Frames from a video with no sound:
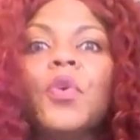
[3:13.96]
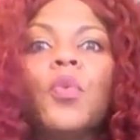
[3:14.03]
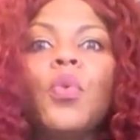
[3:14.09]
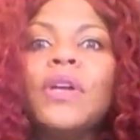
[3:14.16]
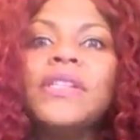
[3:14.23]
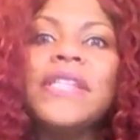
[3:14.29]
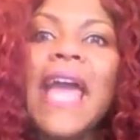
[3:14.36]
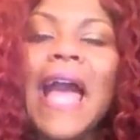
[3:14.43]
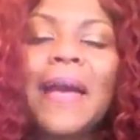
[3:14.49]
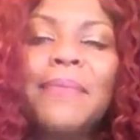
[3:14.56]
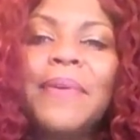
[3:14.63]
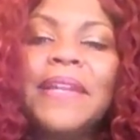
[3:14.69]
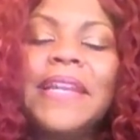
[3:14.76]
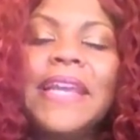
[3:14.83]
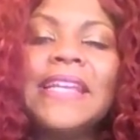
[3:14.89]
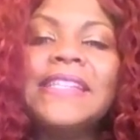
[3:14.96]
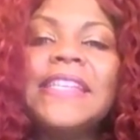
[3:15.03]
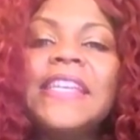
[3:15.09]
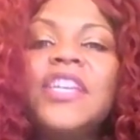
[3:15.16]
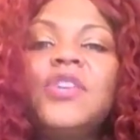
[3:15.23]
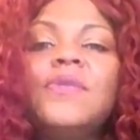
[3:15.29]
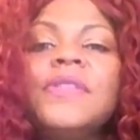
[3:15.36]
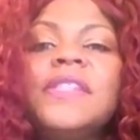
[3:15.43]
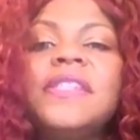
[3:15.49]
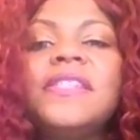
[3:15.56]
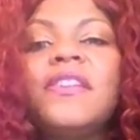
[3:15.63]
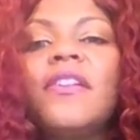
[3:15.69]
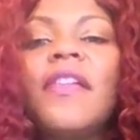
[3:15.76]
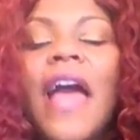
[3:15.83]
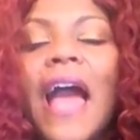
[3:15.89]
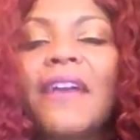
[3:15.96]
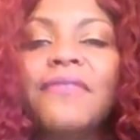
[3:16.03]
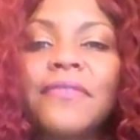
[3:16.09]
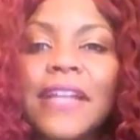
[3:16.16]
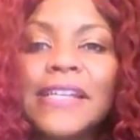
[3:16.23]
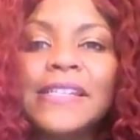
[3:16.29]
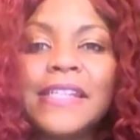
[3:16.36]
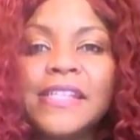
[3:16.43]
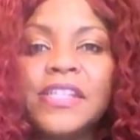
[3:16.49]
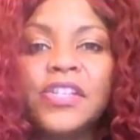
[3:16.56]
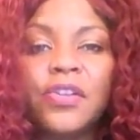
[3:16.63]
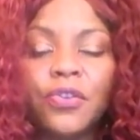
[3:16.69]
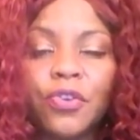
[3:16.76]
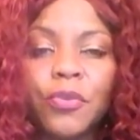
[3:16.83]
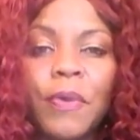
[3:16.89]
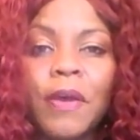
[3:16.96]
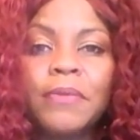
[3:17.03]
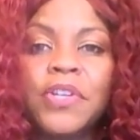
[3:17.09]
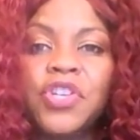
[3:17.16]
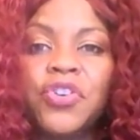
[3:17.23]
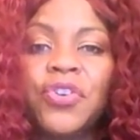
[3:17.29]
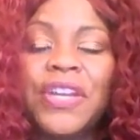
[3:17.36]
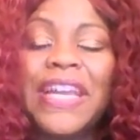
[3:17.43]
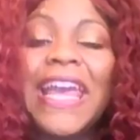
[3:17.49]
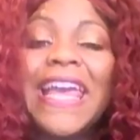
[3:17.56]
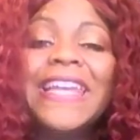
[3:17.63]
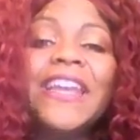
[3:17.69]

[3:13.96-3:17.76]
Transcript: what's happened is that you still have lessons to learn about maturity.